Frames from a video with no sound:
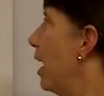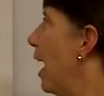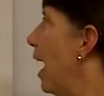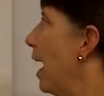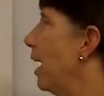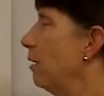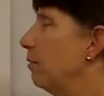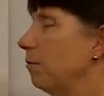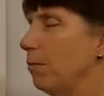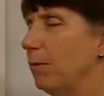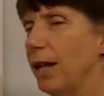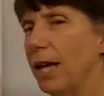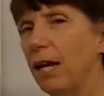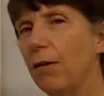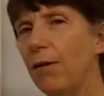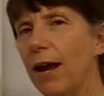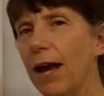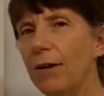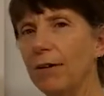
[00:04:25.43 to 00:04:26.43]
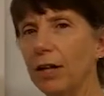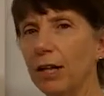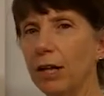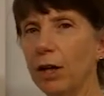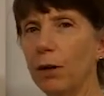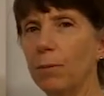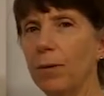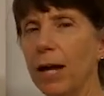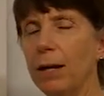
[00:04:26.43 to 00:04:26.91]
and play around a
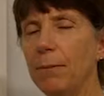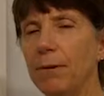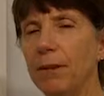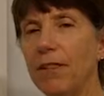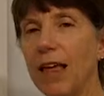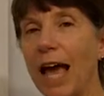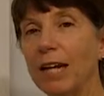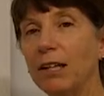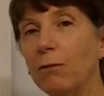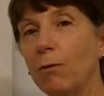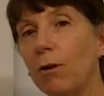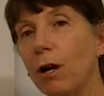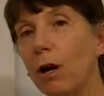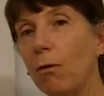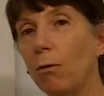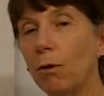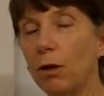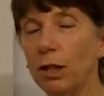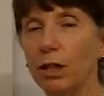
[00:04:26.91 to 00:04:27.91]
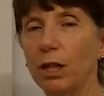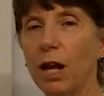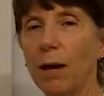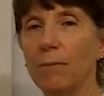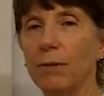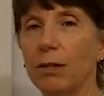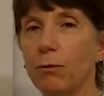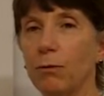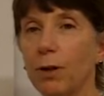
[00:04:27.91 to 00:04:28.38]
little bit, but that's what our
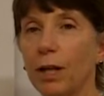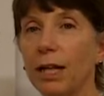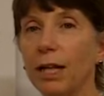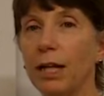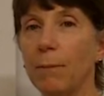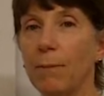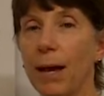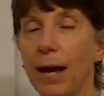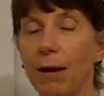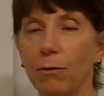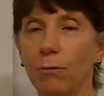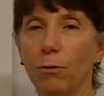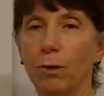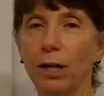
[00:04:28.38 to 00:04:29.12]
workshop is really about.